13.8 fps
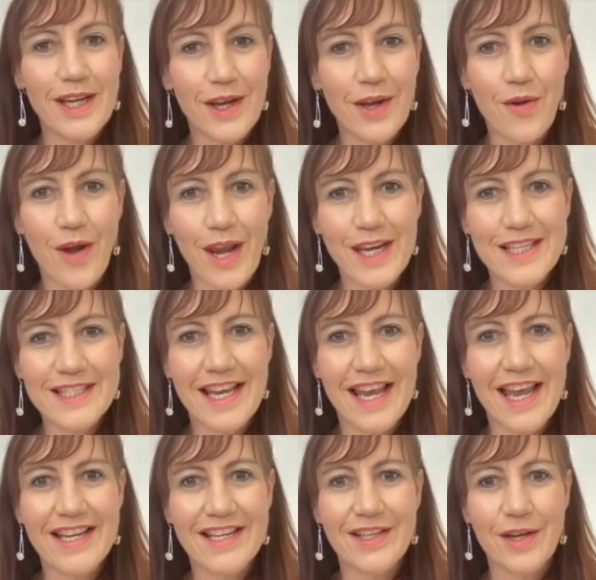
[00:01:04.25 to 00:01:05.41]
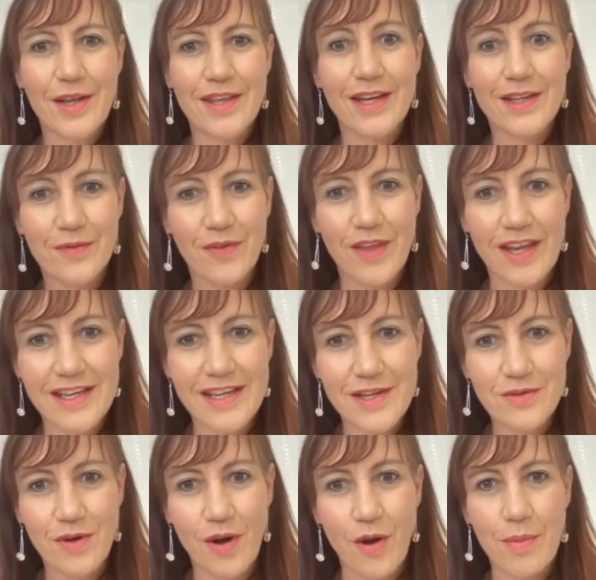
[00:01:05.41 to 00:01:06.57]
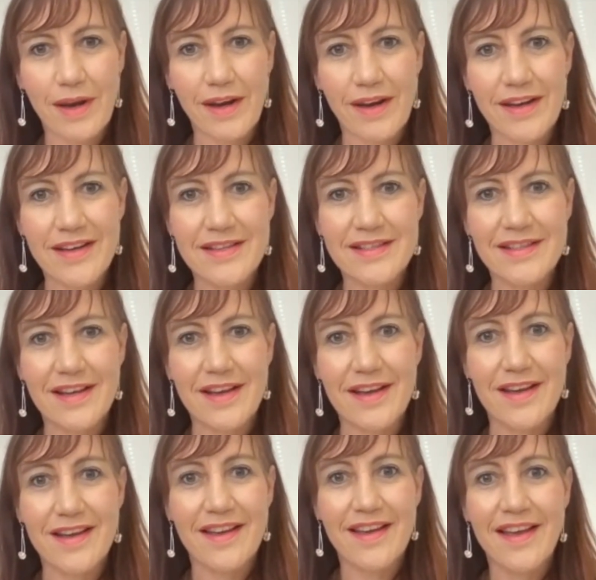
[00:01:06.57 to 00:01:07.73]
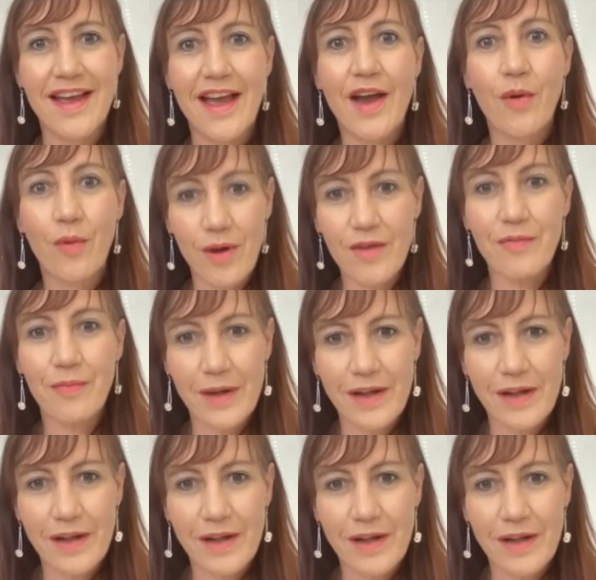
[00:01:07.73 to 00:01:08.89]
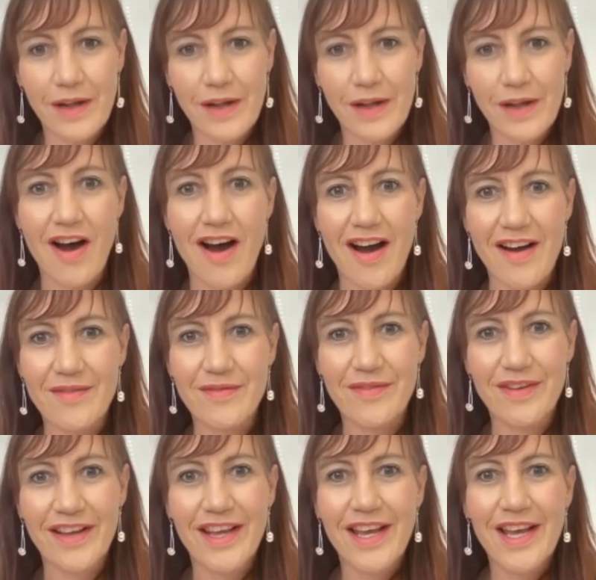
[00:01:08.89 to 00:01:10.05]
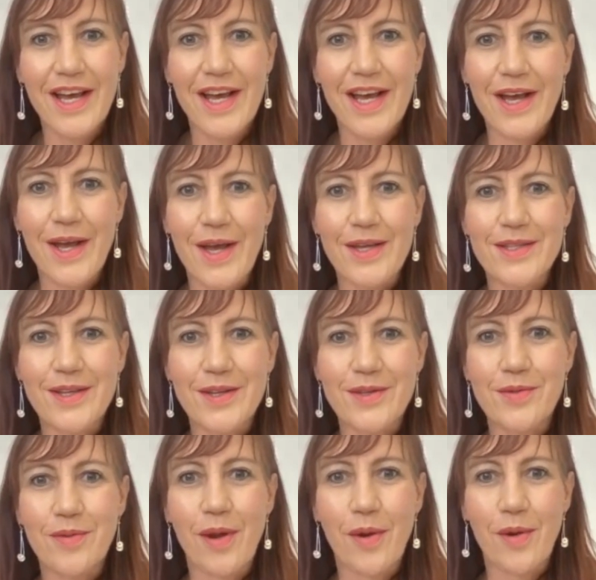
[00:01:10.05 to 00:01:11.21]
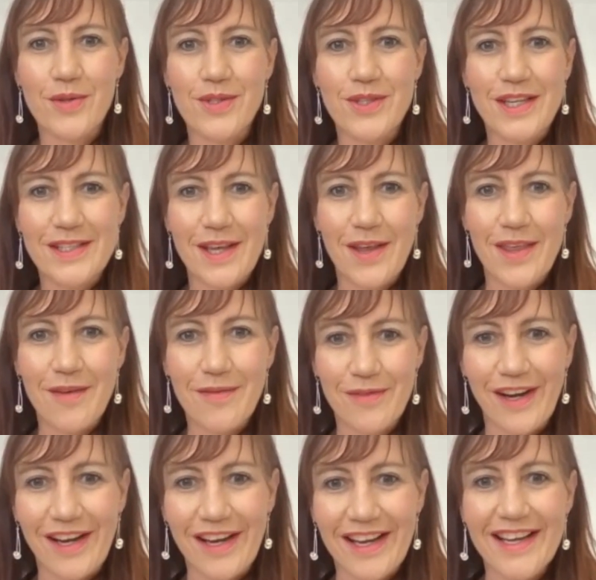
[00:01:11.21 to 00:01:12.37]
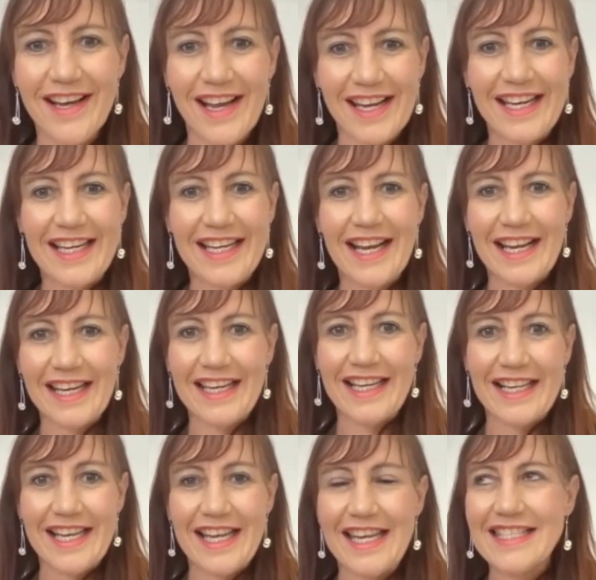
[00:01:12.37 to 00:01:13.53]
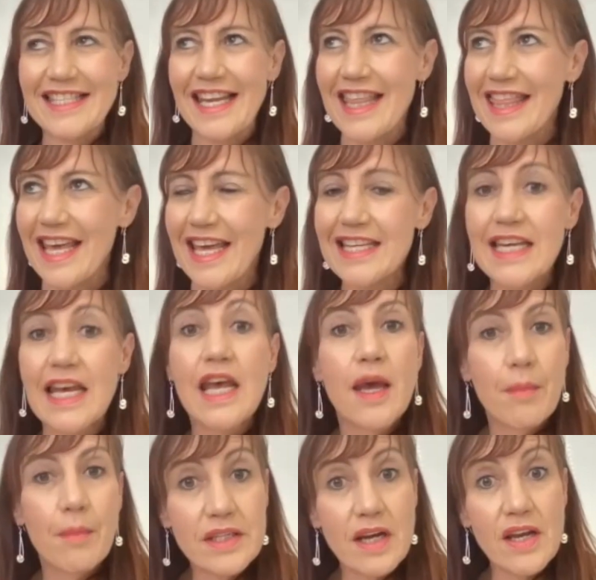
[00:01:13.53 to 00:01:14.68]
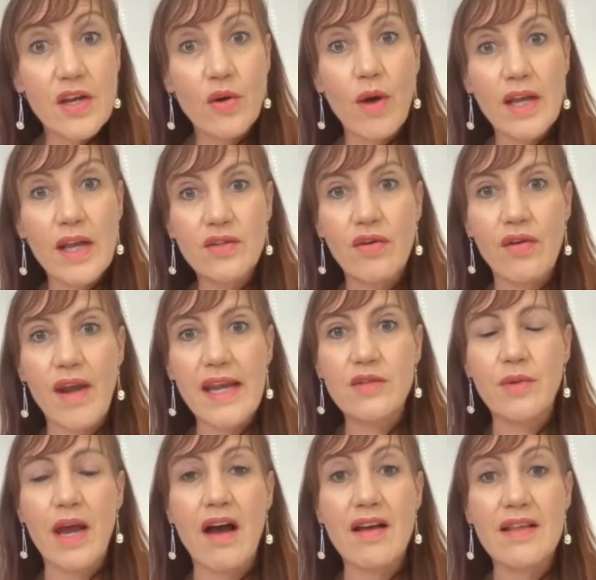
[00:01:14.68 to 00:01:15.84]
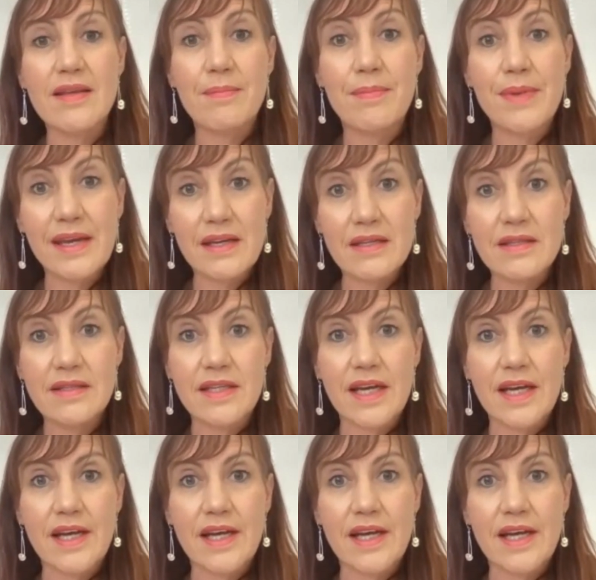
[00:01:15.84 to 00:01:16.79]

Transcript: correct. And thanks for that intro, because we've been on a ride and a half since we launched in South Africa. I can clearly state that. But yeah, you're quite correct. We are the biggest